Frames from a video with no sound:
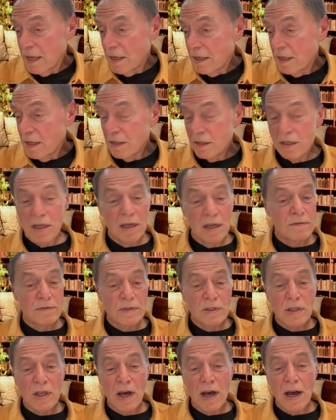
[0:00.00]
gives the
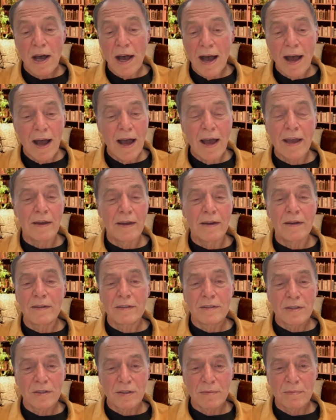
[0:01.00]
lie to the
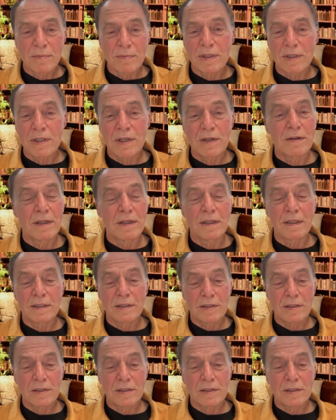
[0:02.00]
materialist